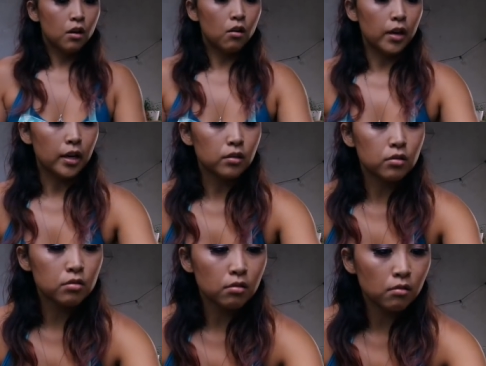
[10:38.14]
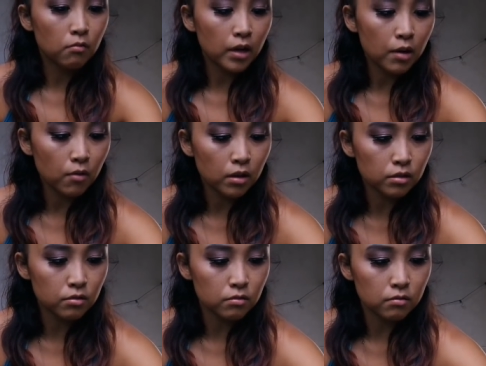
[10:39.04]
Okay, so what I want
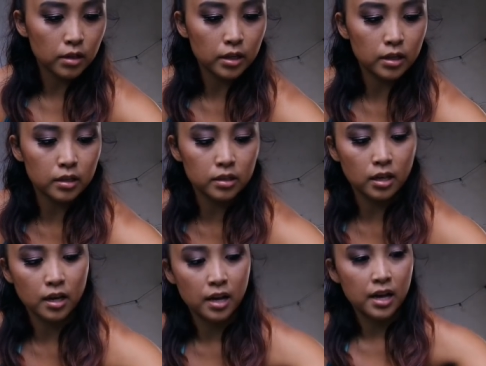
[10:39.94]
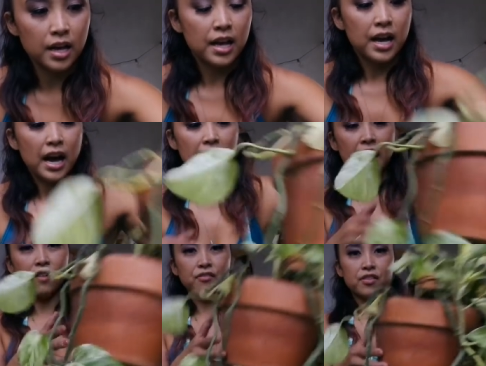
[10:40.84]
to do is I
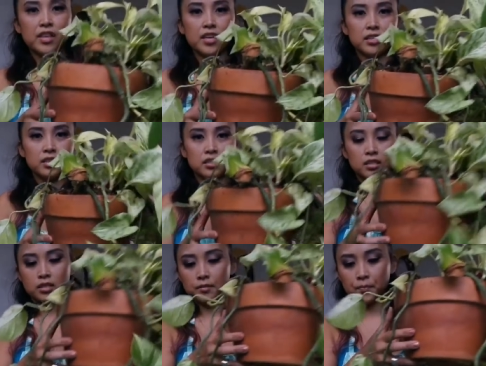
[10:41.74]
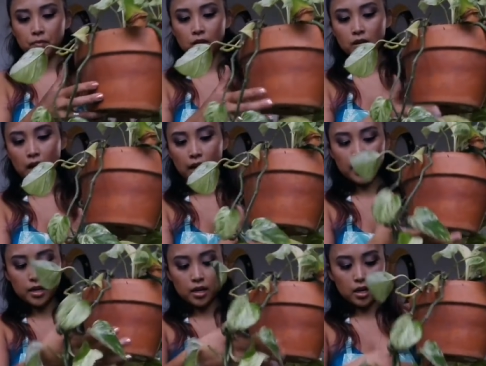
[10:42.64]
have this guy
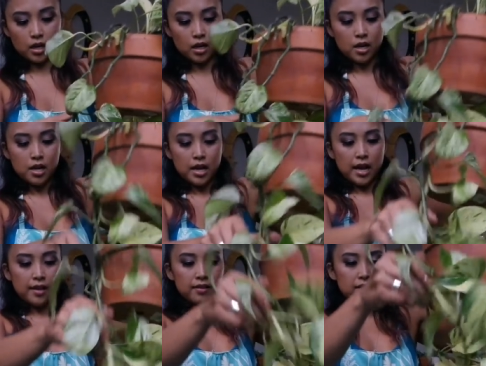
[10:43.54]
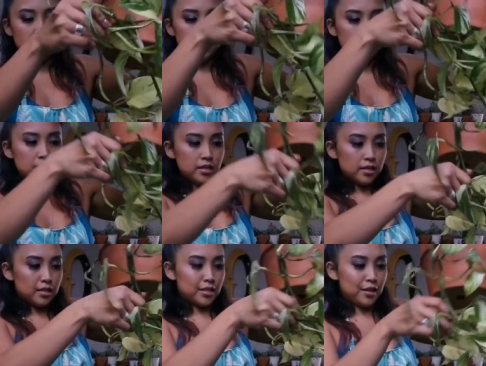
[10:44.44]
here, and this
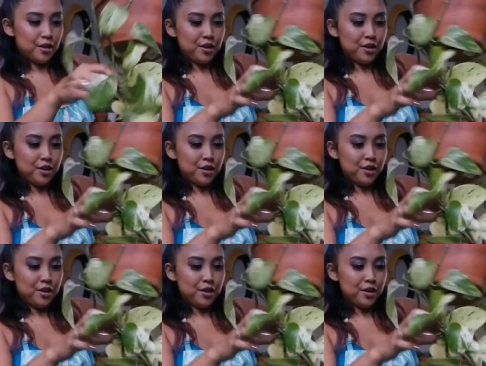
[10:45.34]
is